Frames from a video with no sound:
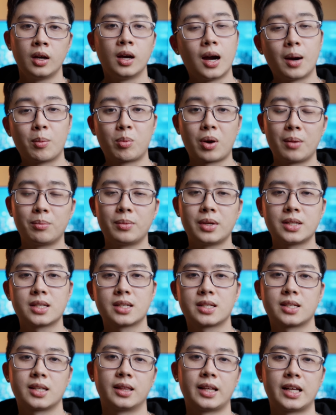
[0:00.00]
A prime lens
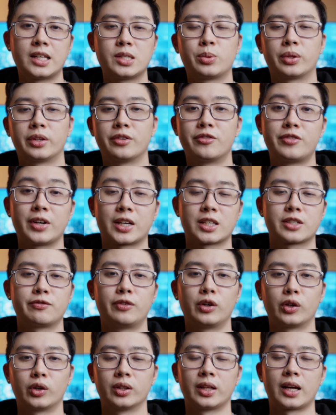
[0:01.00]
is a lens with a fixed
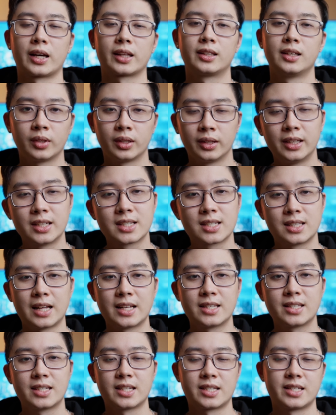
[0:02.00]
focal length. This
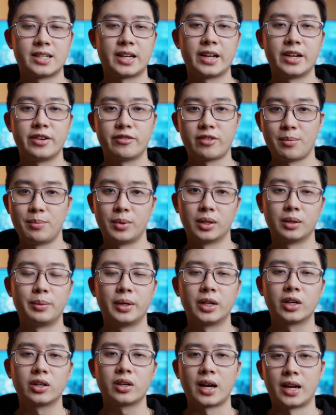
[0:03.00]
lens is an
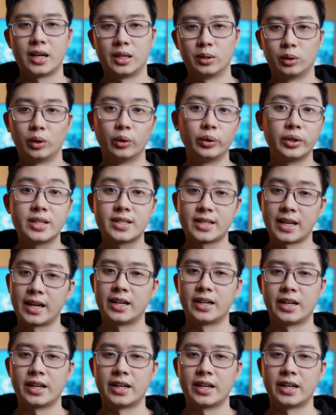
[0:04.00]
85mm and it will only stay at